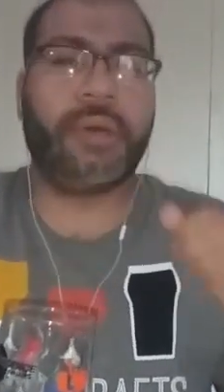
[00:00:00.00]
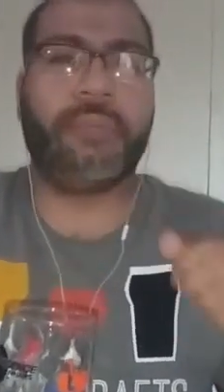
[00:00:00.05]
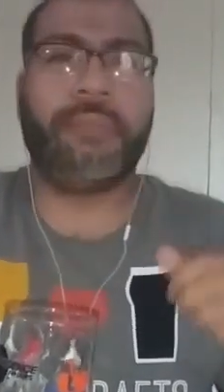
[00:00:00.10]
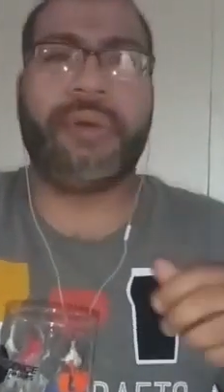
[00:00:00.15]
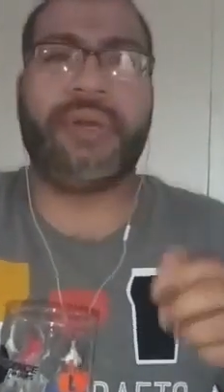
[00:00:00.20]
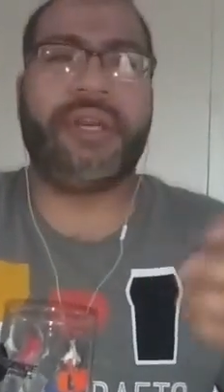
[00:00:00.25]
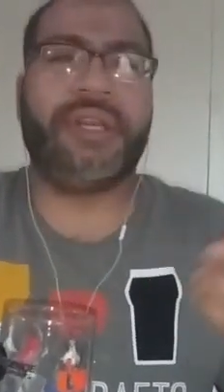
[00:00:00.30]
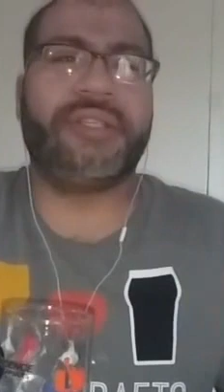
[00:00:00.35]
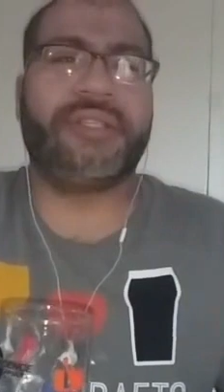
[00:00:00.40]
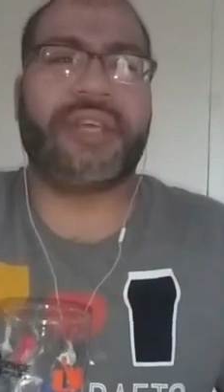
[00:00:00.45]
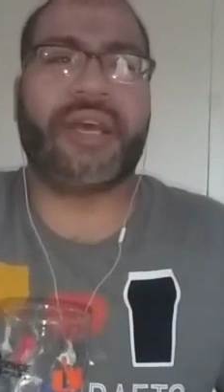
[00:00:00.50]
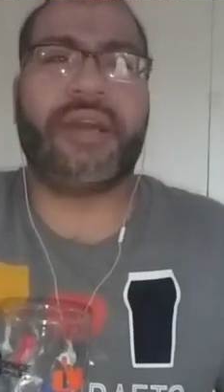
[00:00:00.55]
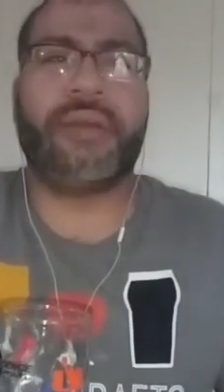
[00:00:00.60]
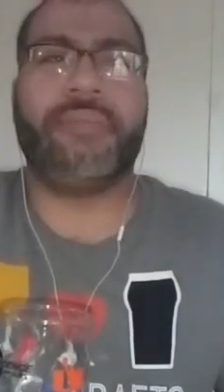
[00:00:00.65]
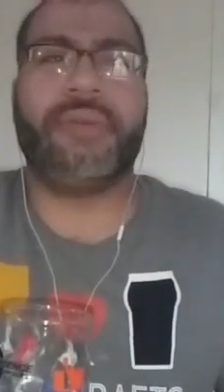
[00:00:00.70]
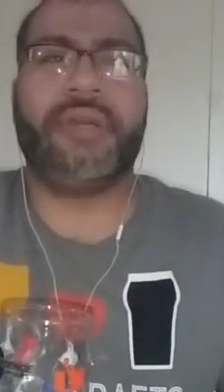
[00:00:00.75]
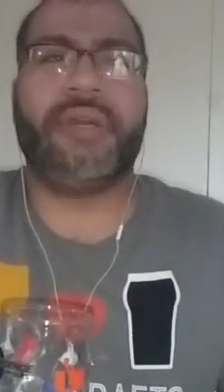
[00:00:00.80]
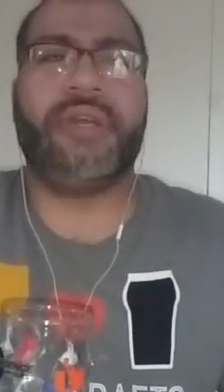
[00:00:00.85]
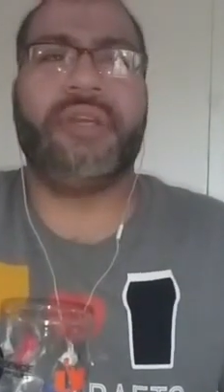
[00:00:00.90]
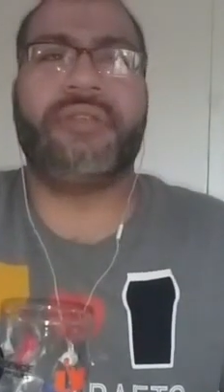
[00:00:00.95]
but it's got to
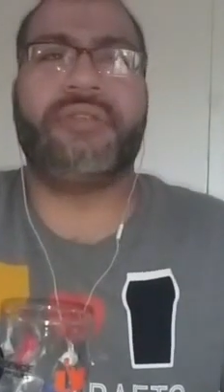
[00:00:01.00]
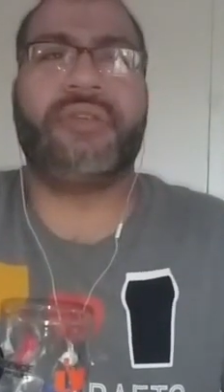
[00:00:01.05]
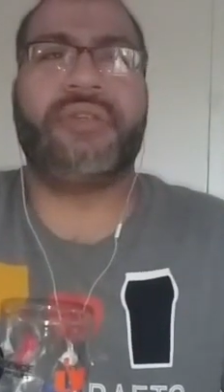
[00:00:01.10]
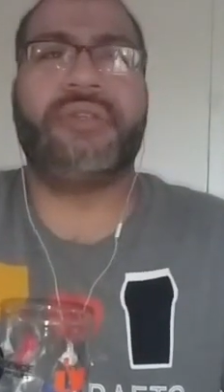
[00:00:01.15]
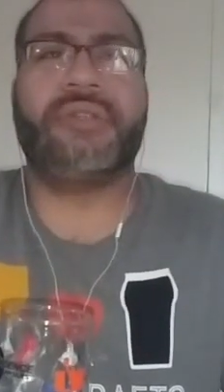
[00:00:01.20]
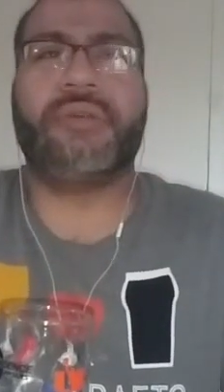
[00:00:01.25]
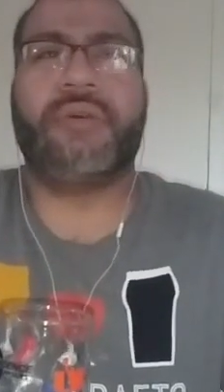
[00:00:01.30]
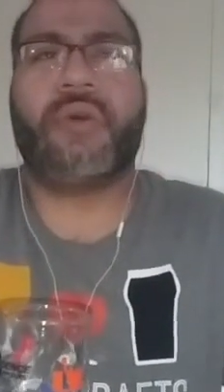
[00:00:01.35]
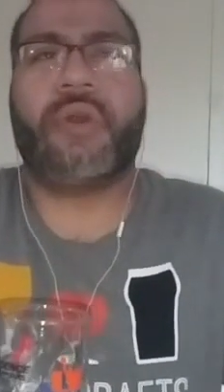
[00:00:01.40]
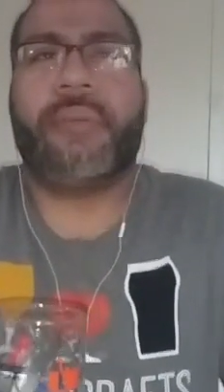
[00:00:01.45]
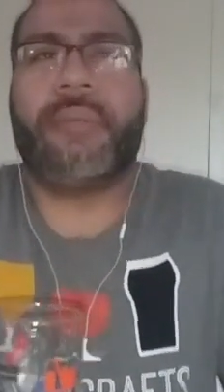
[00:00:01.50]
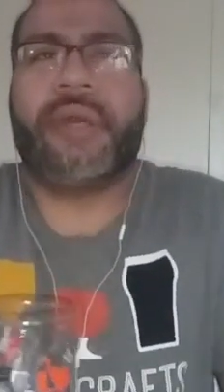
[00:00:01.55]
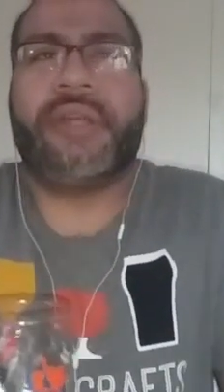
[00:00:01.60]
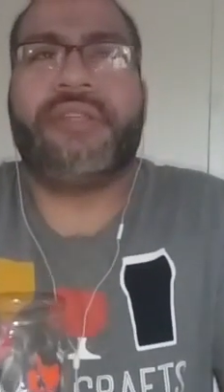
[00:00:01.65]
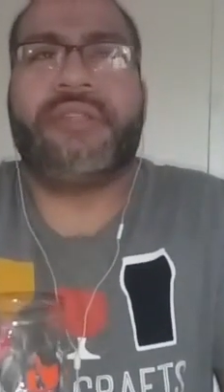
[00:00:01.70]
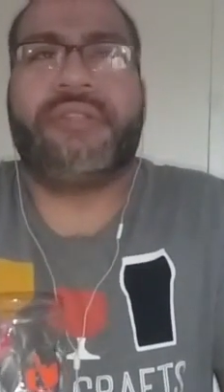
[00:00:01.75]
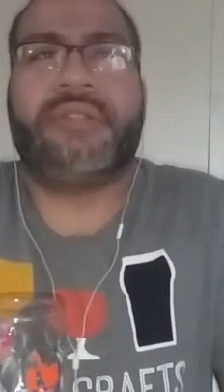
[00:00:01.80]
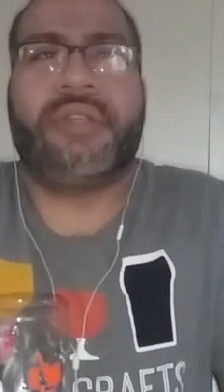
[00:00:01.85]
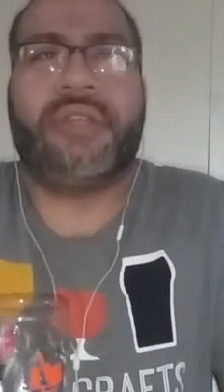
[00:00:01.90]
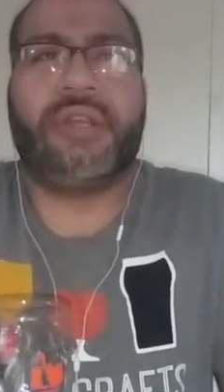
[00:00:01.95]
be an interest, or I
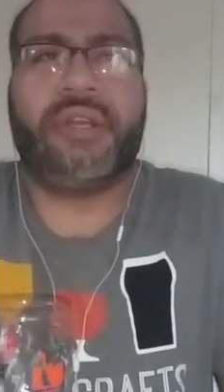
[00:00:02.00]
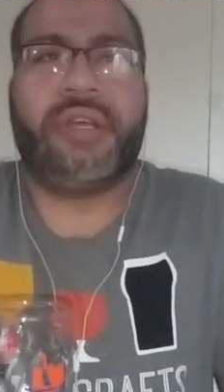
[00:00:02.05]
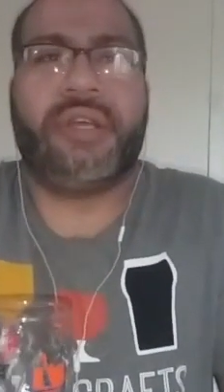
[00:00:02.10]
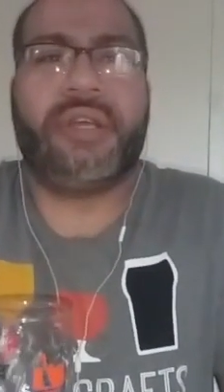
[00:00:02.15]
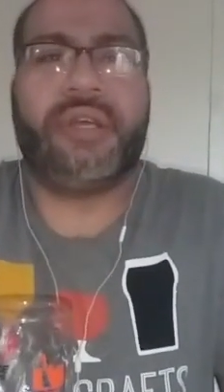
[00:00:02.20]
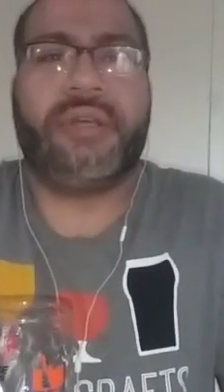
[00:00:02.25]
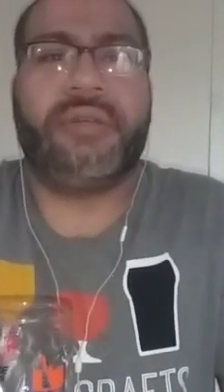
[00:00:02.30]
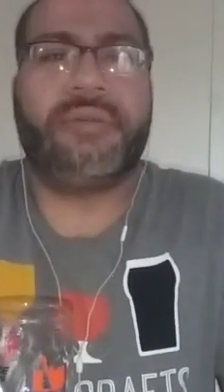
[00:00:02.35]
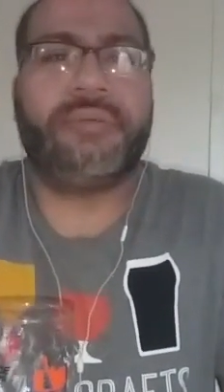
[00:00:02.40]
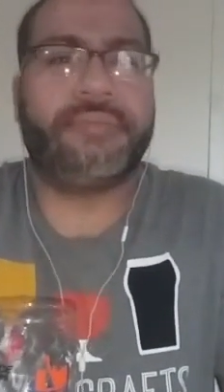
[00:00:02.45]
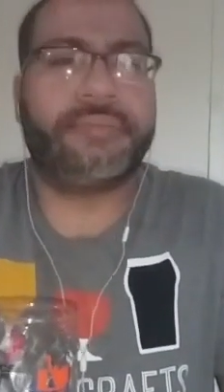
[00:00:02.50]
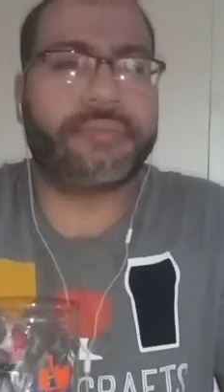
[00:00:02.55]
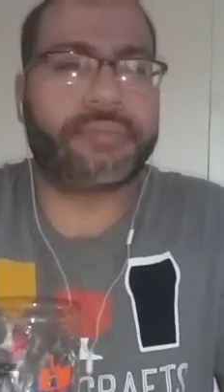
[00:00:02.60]
might just delete it,